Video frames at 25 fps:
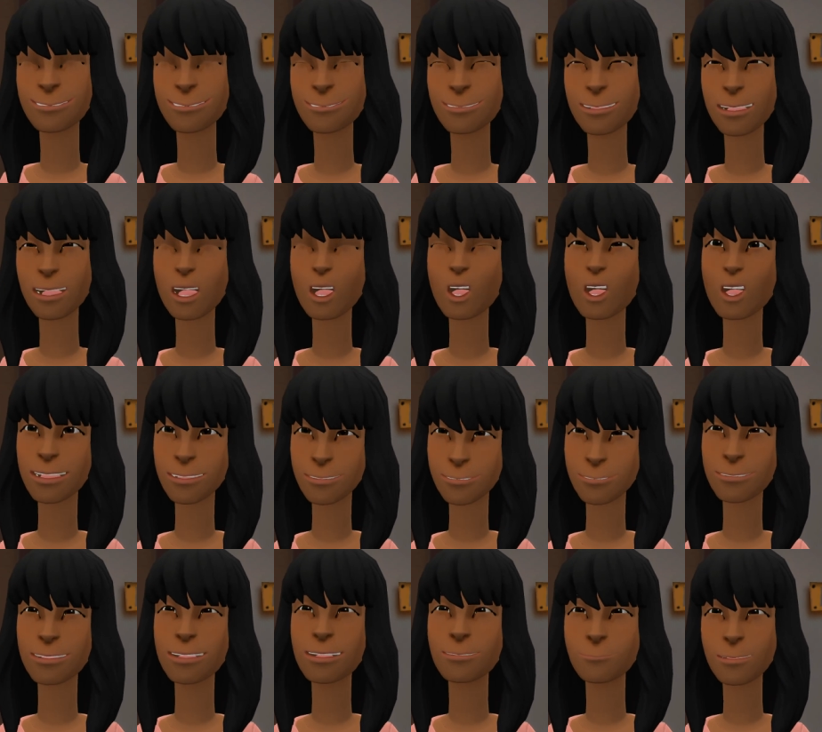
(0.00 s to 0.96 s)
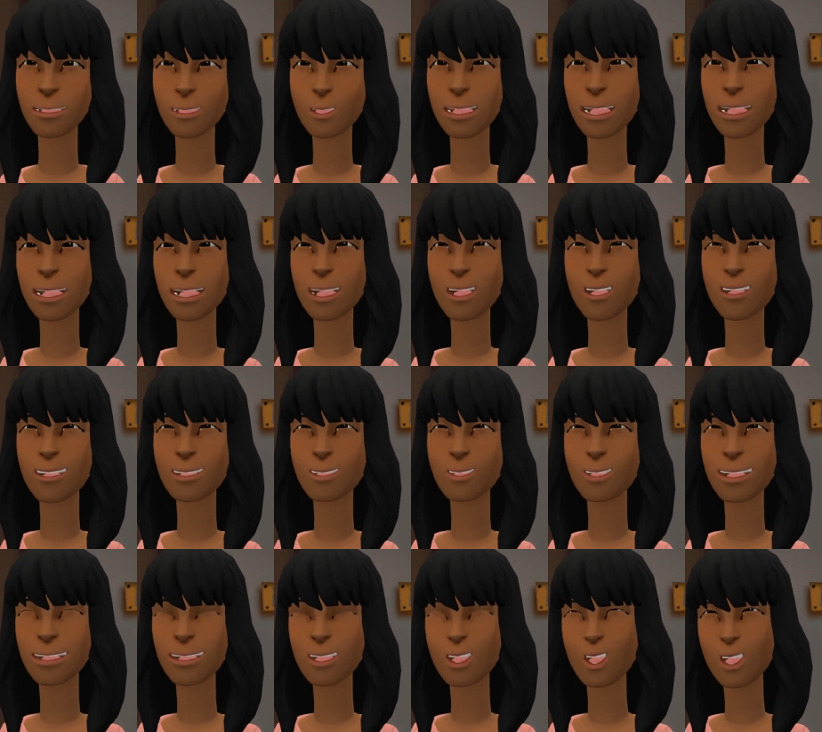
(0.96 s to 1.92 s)
Now, I'm going to
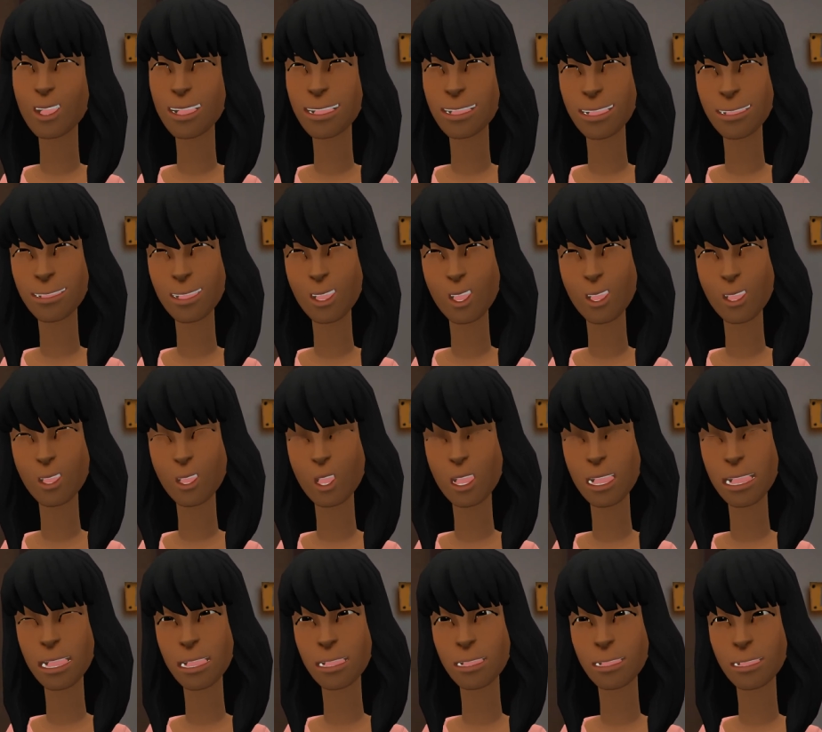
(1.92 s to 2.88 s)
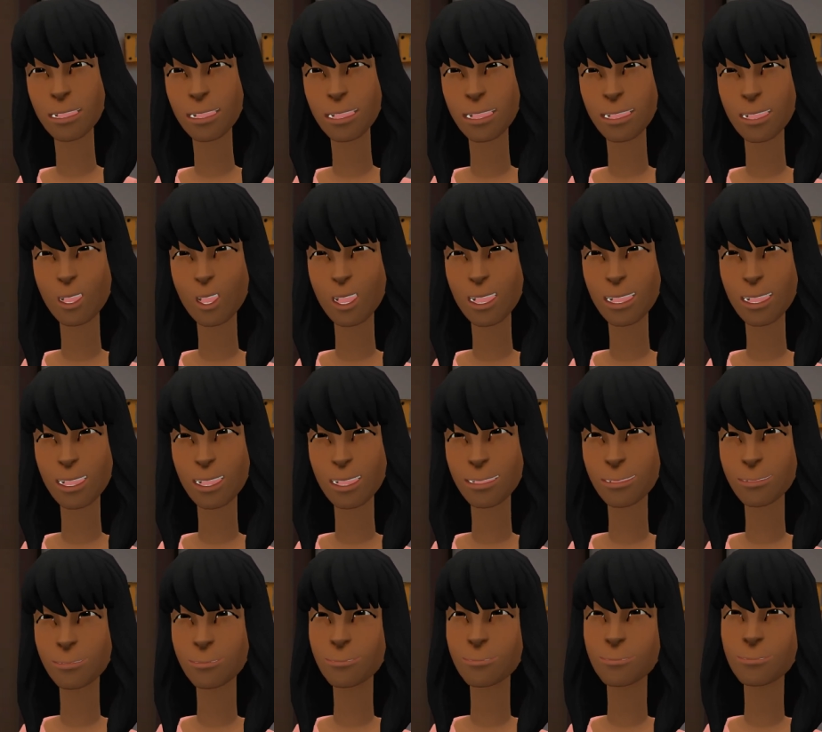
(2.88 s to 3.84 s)
focus on that good-looking guy at work.
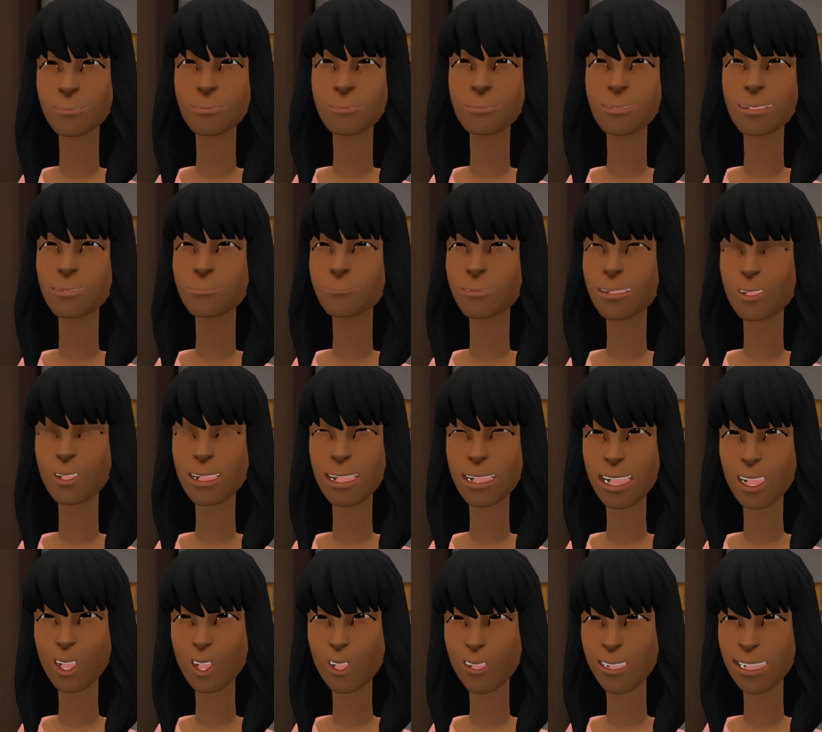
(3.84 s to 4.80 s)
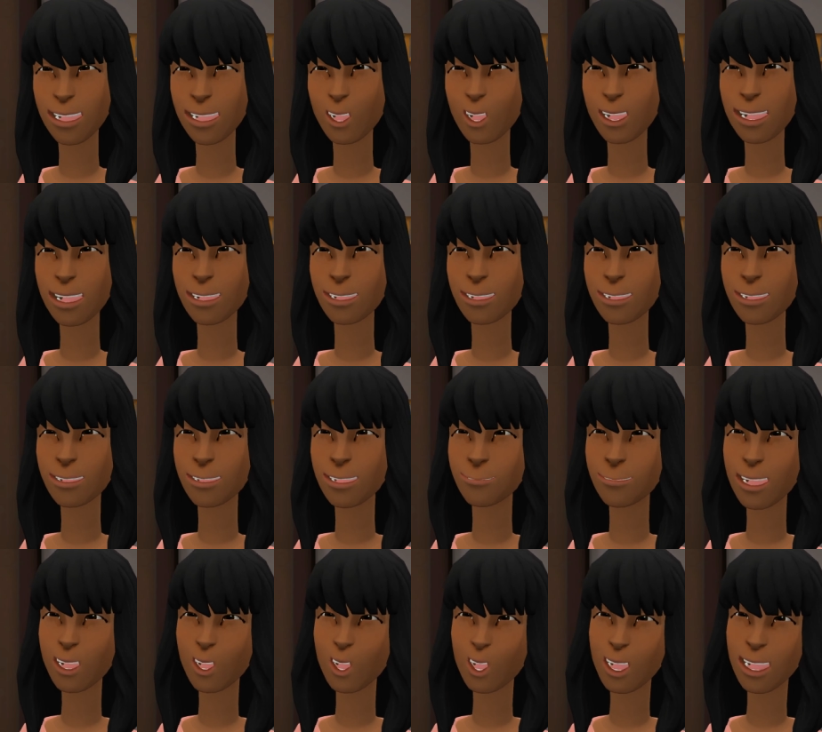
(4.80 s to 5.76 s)
I'm going to visualize
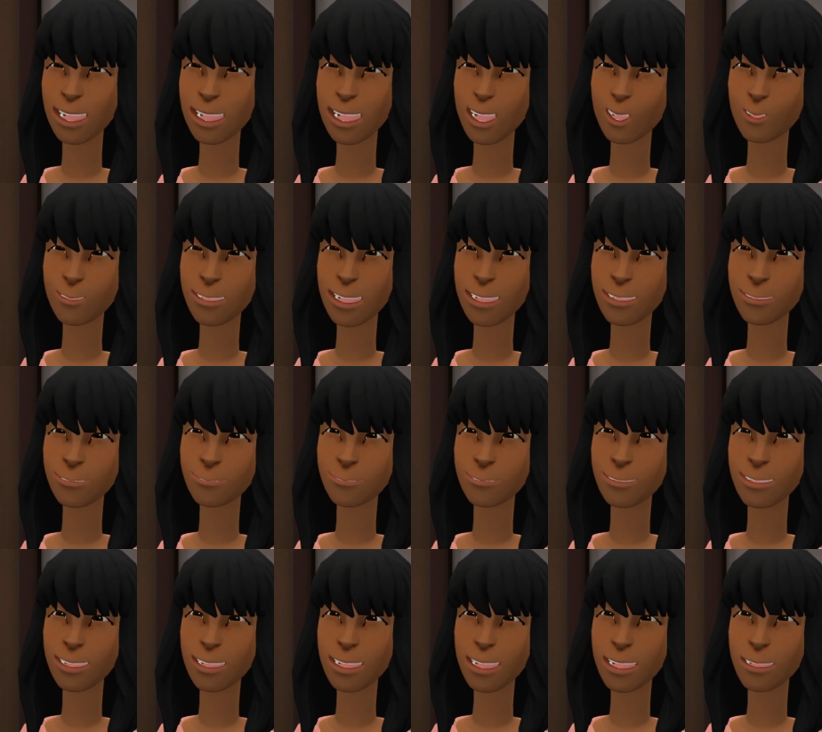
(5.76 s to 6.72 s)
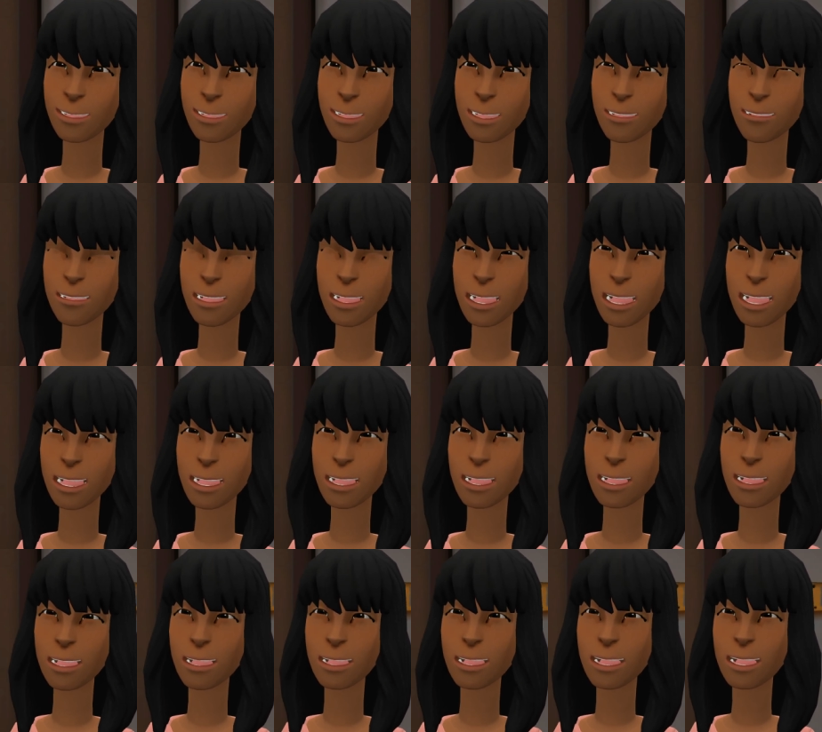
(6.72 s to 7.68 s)
him talking to me, and us having
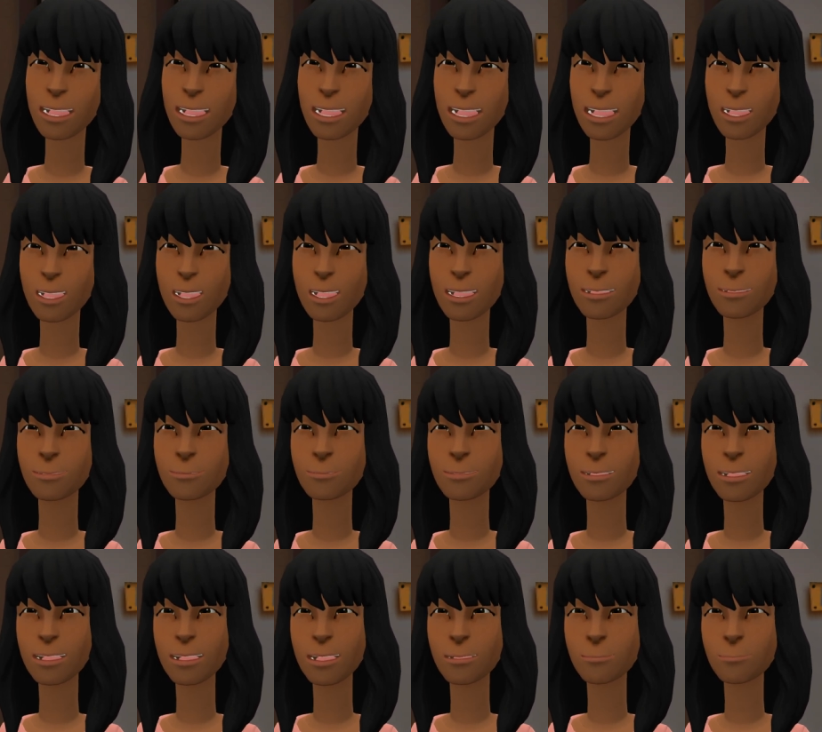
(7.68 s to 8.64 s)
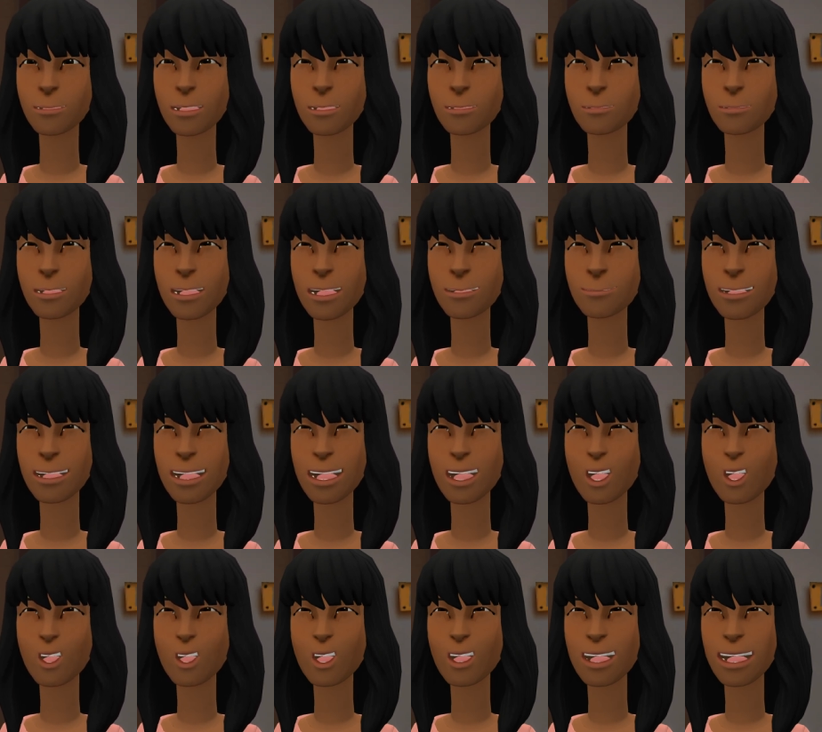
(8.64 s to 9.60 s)
lunch together, and him asking me
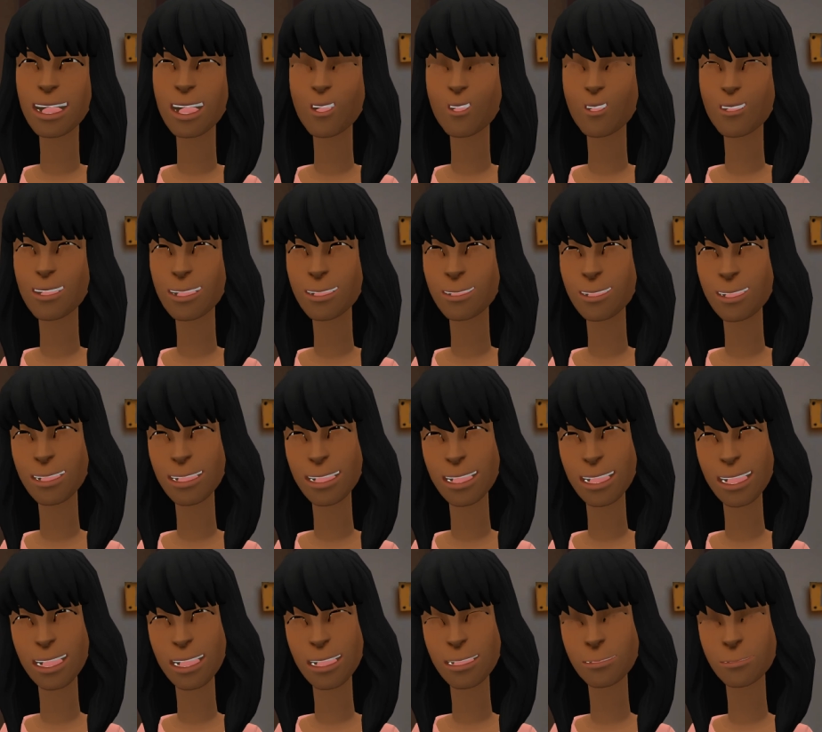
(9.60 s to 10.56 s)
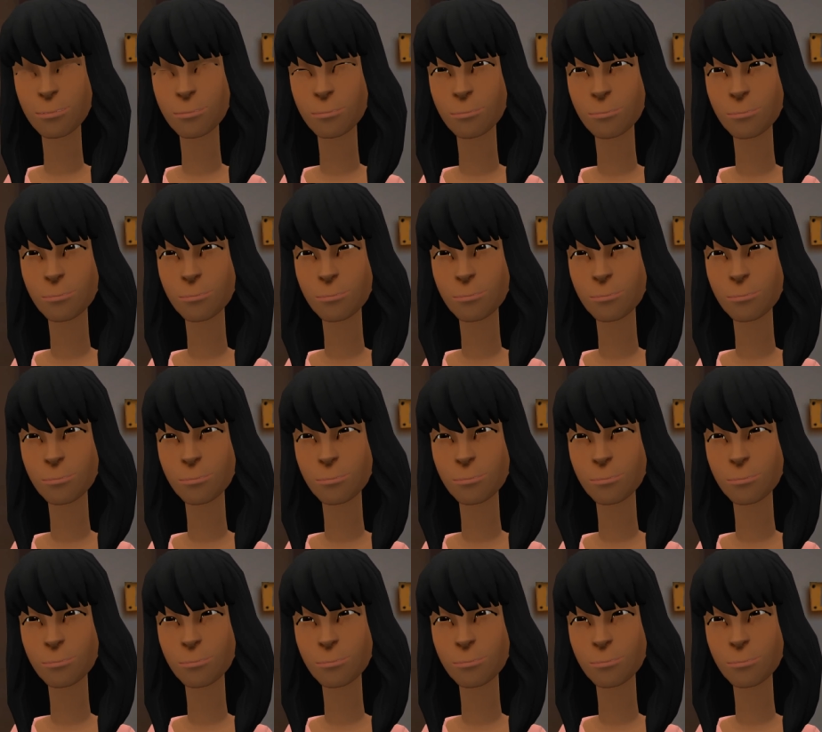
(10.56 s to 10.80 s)
out on our first date.